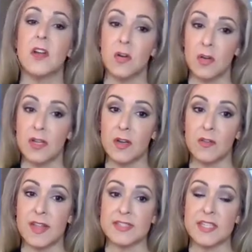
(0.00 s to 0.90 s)
the
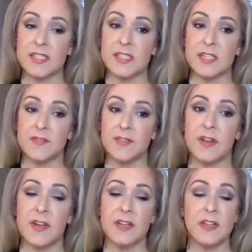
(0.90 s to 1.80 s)
earlier that's
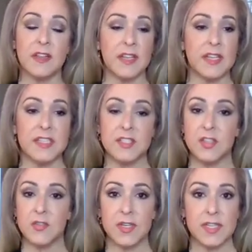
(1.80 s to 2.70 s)
identified, the
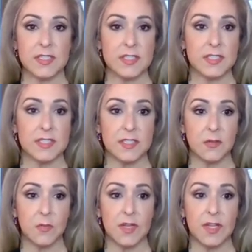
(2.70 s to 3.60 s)
easier it is to
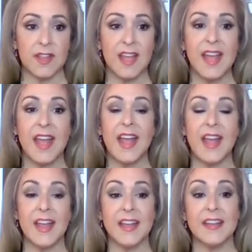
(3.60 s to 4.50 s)
deal with,
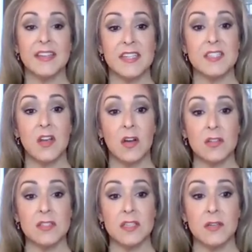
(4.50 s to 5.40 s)
and it's
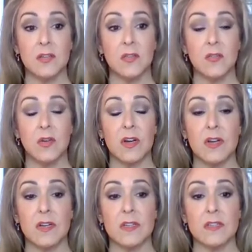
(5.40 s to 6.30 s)
also
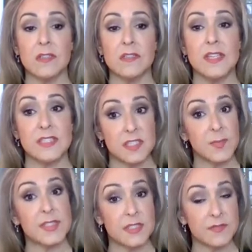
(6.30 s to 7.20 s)
uh, less
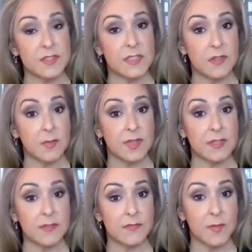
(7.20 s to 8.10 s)
expensive to deal with
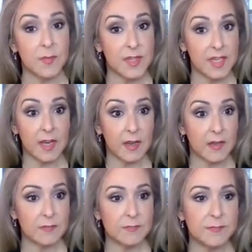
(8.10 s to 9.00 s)
it from the get
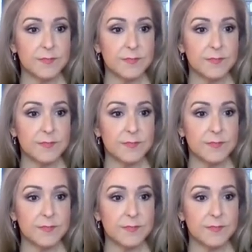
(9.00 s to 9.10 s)
go.